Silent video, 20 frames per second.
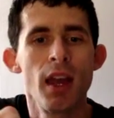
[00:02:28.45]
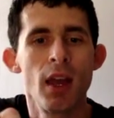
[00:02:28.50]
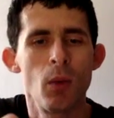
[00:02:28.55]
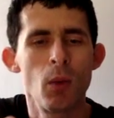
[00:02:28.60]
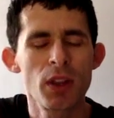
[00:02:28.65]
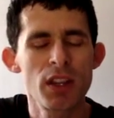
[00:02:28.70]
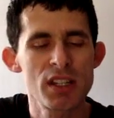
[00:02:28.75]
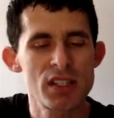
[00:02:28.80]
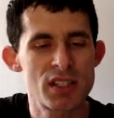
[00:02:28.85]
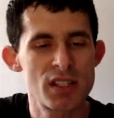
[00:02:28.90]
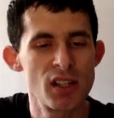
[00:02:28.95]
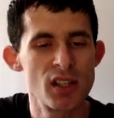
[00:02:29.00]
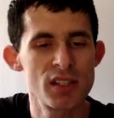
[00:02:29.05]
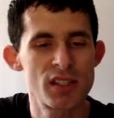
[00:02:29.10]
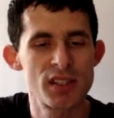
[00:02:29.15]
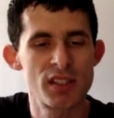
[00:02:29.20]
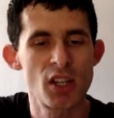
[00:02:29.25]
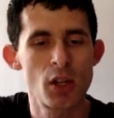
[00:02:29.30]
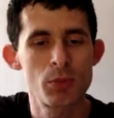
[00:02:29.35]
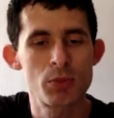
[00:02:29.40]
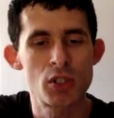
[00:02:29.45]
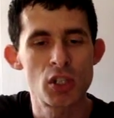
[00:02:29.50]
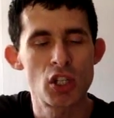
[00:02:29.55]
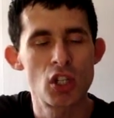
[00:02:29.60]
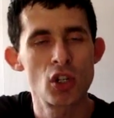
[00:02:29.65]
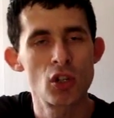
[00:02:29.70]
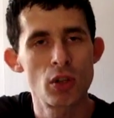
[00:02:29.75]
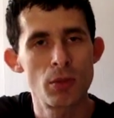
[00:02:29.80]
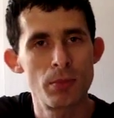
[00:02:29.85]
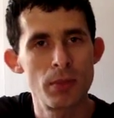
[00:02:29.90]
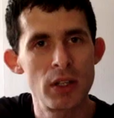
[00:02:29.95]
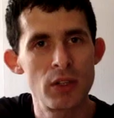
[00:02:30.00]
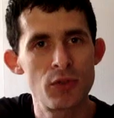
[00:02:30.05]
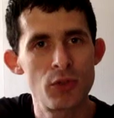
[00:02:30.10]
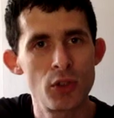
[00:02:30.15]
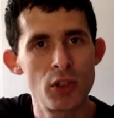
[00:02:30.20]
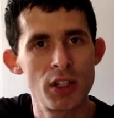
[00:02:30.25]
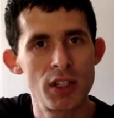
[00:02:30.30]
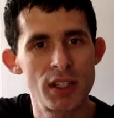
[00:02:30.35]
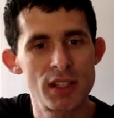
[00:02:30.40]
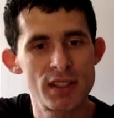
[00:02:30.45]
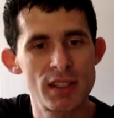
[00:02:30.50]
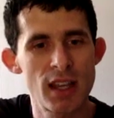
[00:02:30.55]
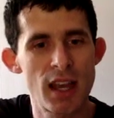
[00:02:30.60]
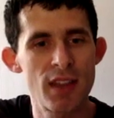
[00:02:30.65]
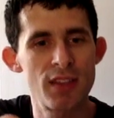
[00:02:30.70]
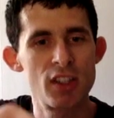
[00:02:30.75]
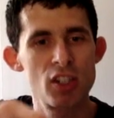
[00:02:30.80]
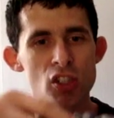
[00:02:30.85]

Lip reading: And what this does is help secure the midfoot inside